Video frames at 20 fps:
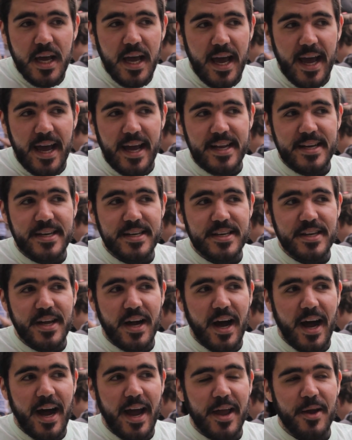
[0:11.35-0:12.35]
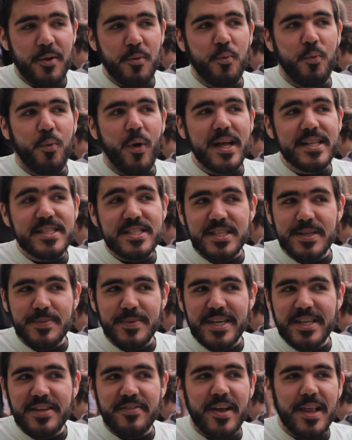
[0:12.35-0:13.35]
And I want to
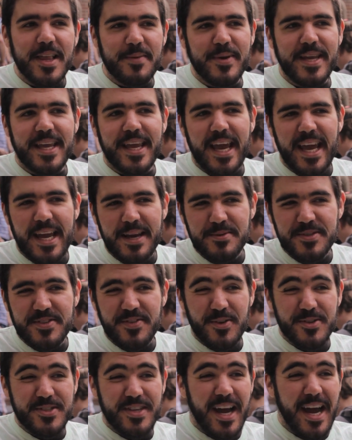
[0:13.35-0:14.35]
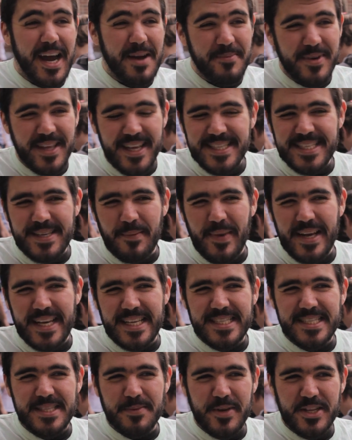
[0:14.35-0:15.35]
be developing games full time, but that's something
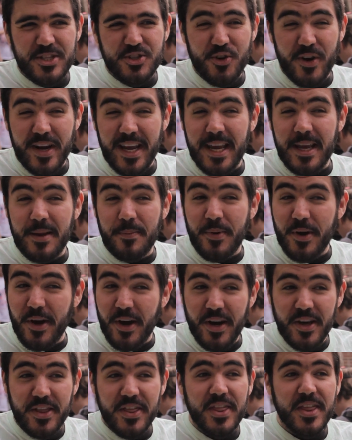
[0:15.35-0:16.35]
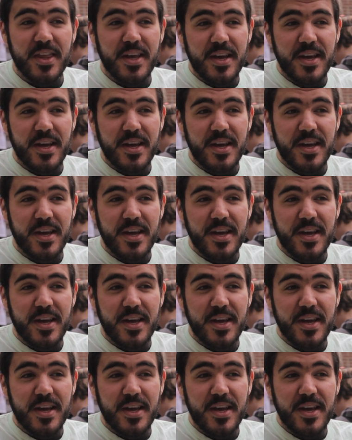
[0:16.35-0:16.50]
that's a bit tricky in Perth.